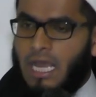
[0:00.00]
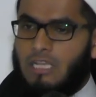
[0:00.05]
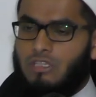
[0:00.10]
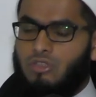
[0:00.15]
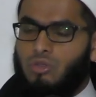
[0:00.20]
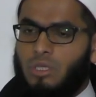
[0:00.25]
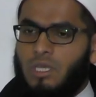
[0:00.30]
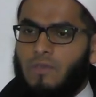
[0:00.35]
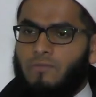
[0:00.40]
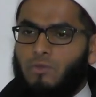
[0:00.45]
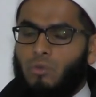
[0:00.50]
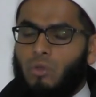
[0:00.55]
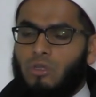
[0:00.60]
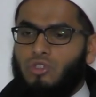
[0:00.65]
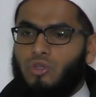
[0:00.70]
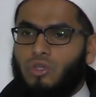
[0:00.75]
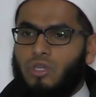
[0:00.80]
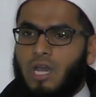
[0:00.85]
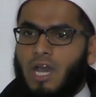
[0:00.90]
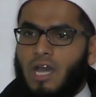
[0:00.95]
And so if you
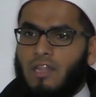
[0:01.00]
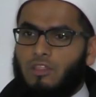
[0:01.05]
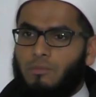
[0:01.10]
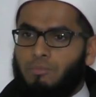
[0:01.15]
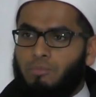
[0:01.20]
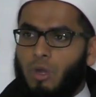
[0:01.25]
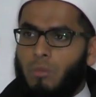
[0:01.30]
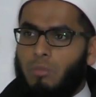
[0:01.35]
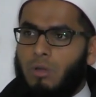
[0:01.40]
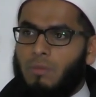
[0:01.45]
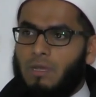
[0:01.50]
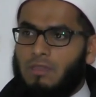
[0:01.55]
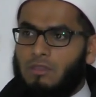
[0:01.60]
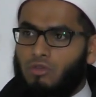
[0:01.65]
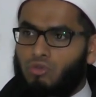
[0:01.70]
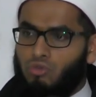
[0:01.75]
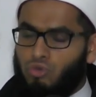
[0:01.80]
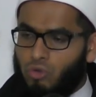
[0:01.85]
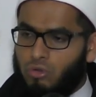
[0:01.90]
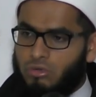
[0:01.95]
were to cut the problem at
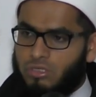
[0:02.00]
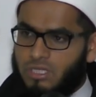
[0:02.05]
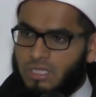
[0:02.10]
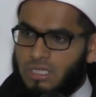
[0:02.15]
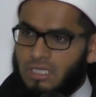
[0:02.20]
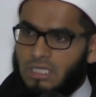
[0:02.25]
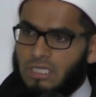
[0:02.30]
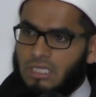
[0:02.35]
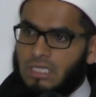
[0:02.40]
the root,